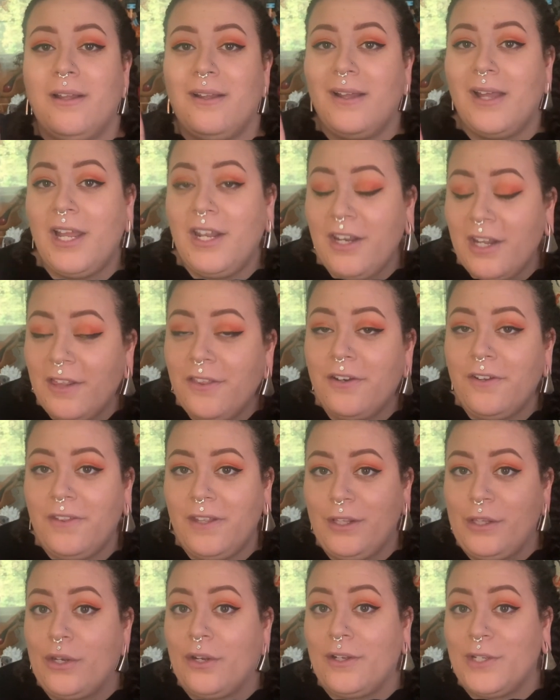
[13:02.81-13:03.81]
Another
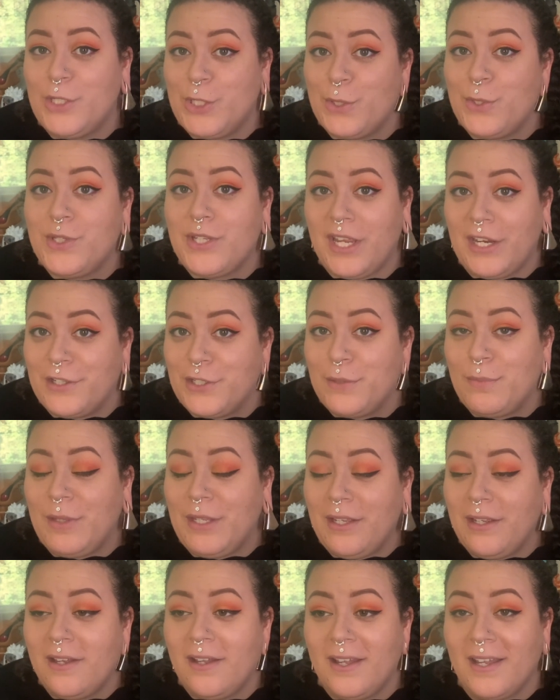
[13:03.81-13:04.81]
thing that also scares
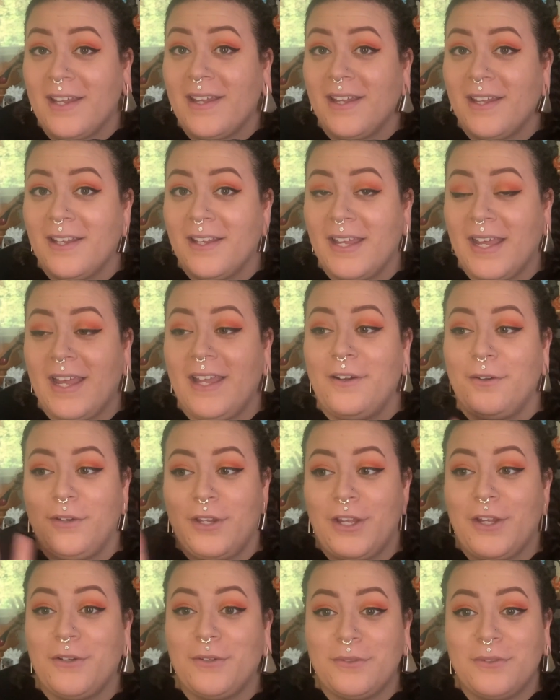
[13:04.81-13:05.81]
me. Uh, I don't
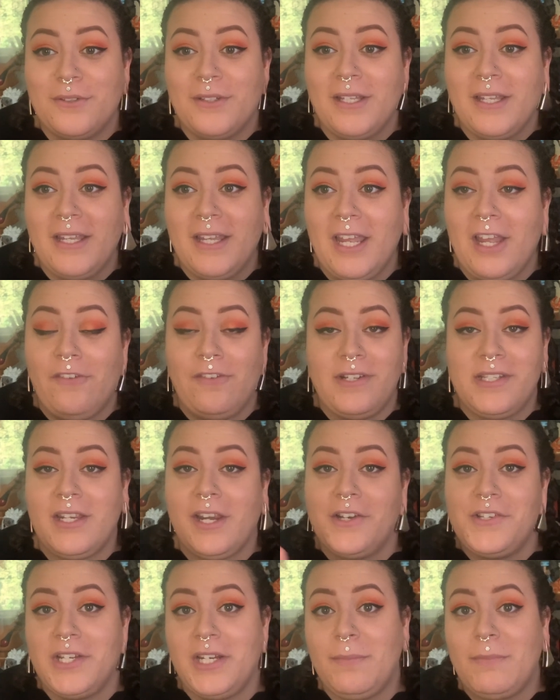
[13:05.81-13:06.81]
know if it
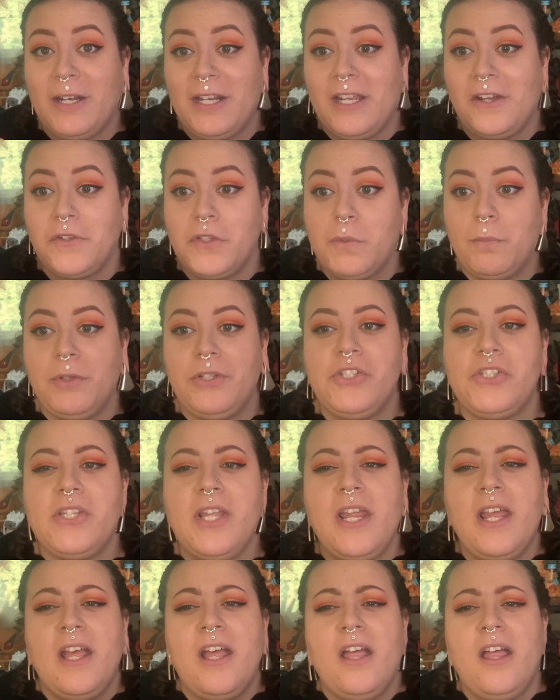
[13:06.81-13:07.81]
scares anybody else, but just
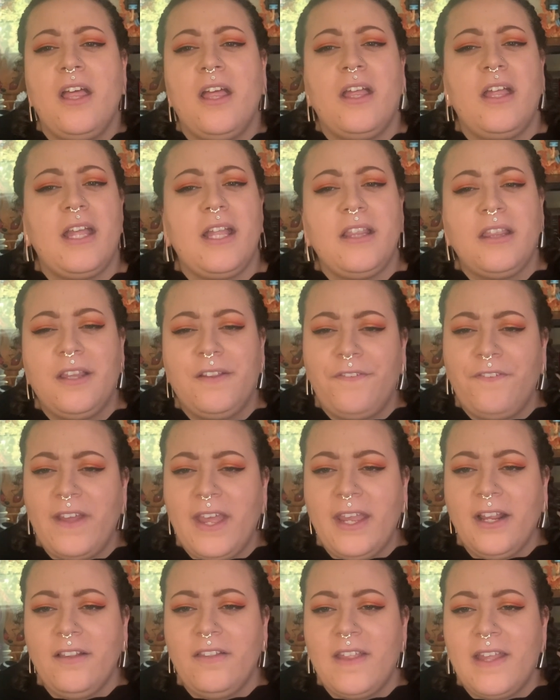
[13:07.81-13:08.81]
the
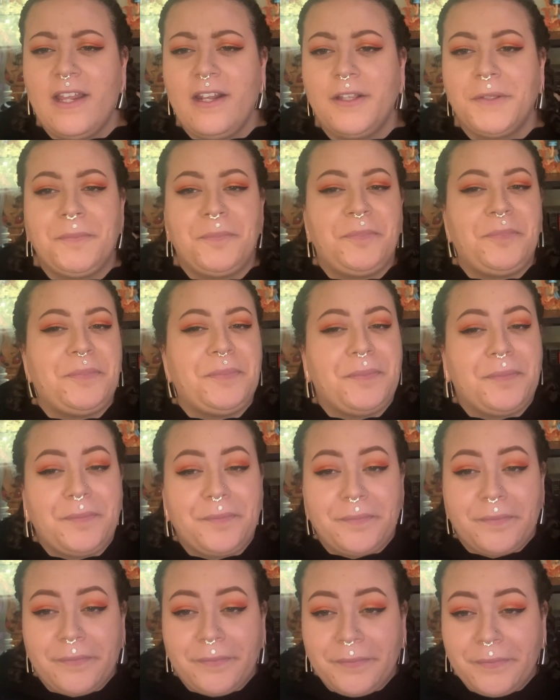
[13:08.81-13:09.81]
fact that,
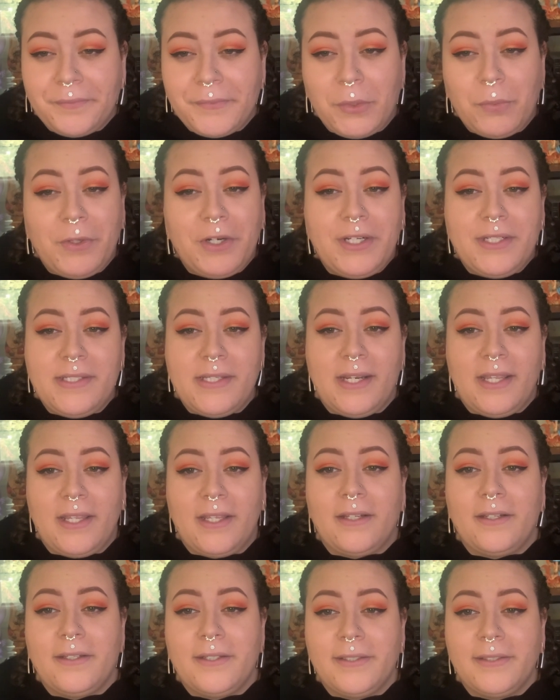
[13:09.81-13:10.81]
where does it
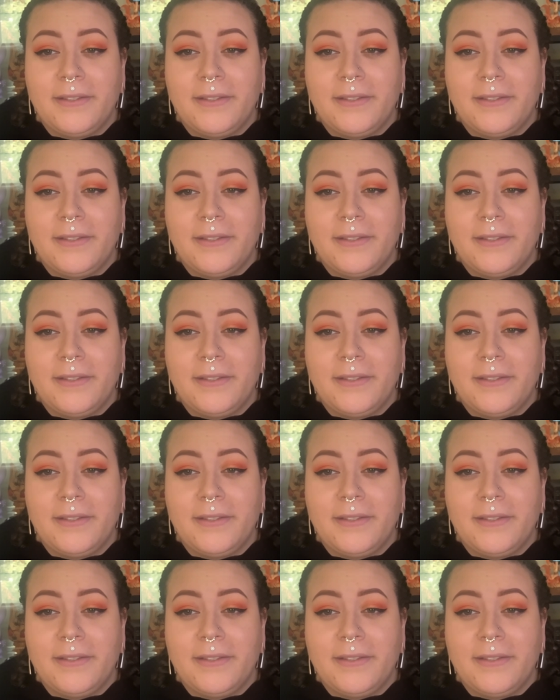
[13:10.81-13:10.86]
end?